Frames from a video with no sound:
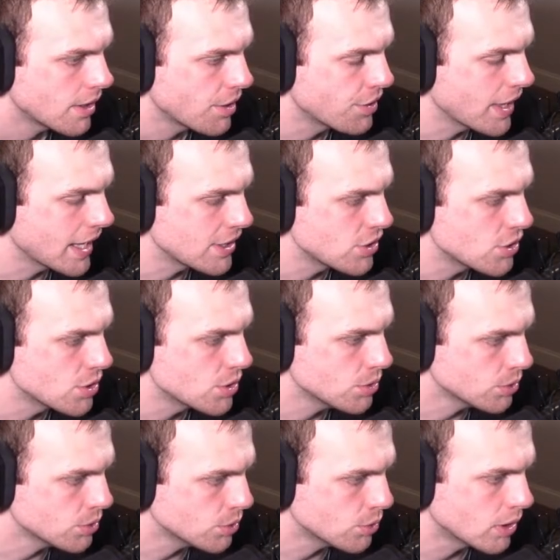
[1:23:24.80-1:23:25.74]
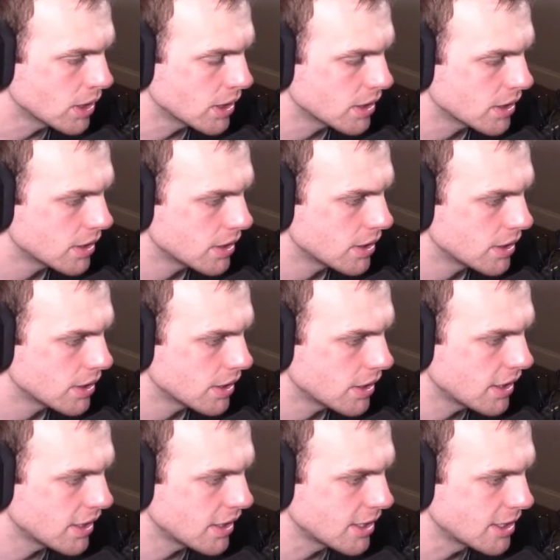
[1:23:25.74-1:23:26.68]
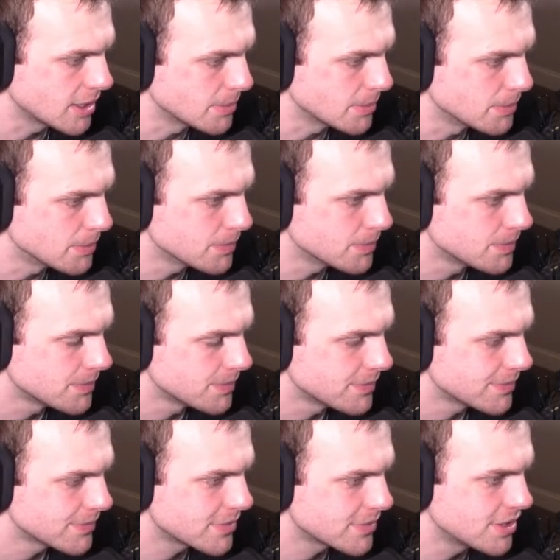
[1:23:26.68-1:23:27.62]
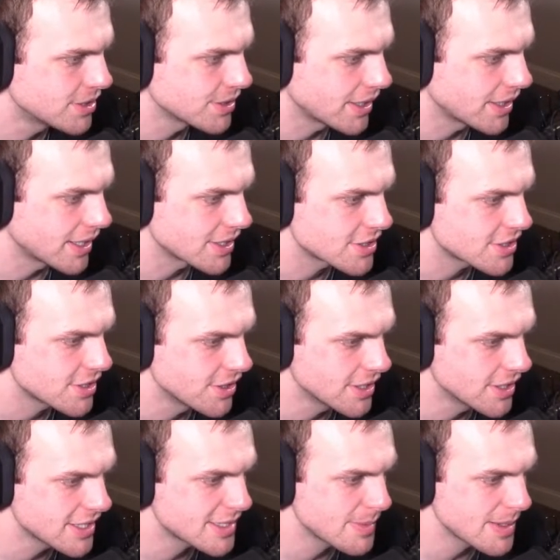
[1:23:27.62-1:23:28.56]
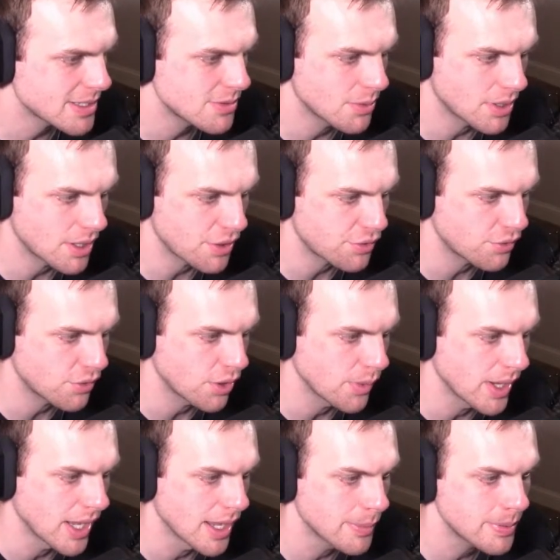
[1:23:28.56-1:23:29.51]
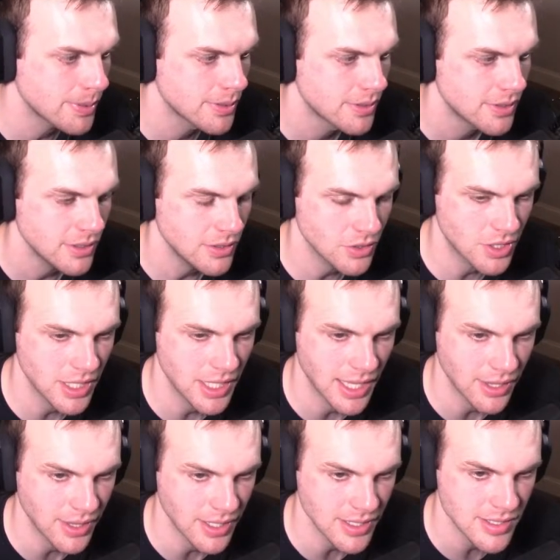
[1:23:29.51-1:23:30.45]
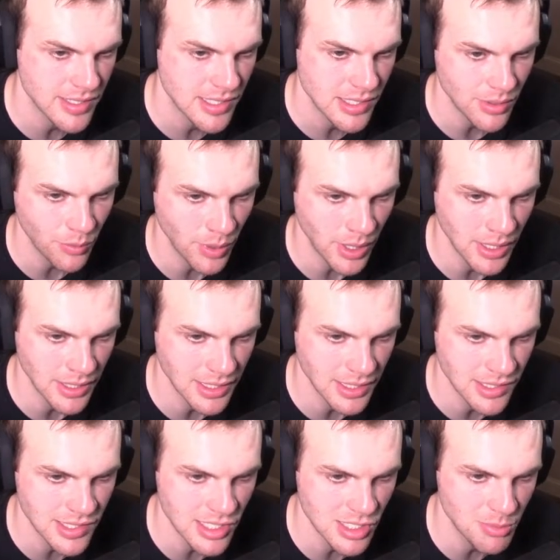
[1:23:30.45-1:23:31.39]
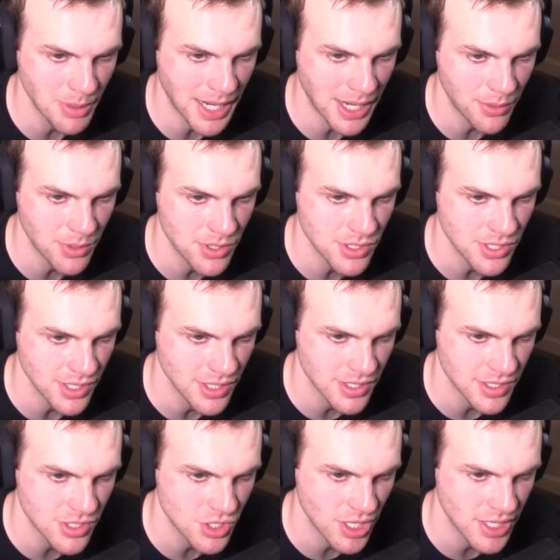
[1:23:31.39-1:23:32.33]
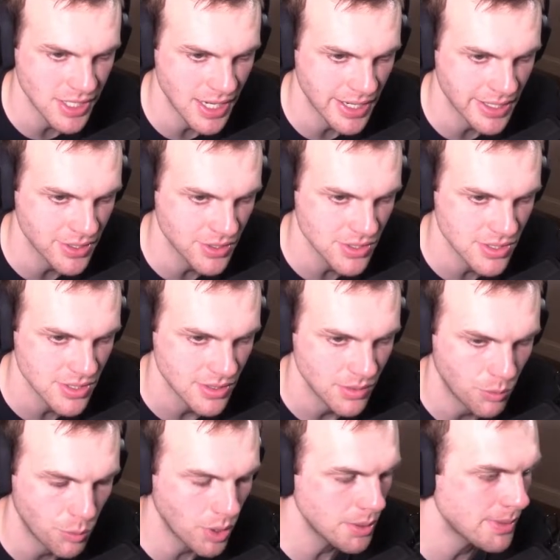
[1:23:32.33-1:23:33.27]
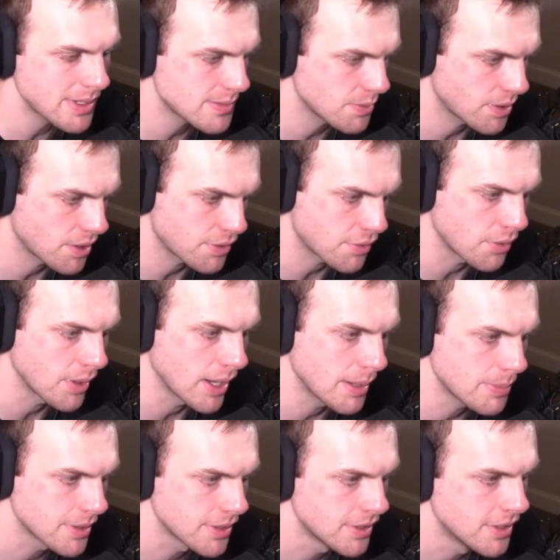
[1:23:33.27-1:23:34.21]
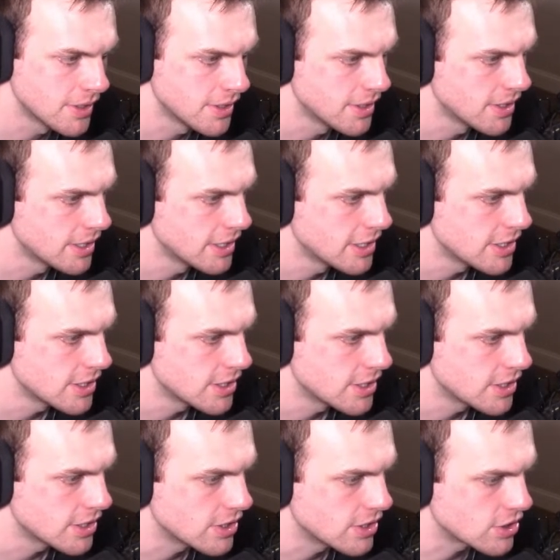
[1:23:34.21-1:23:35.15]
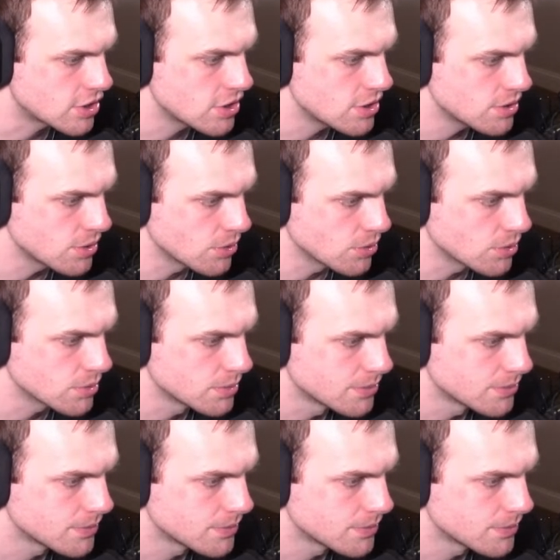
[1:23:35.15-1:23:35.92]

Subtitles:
that you gosh, this makes me want to throw up looking at this when this is Bowers and this is Jaden Daniels. 1 makes me want to throw up. 2,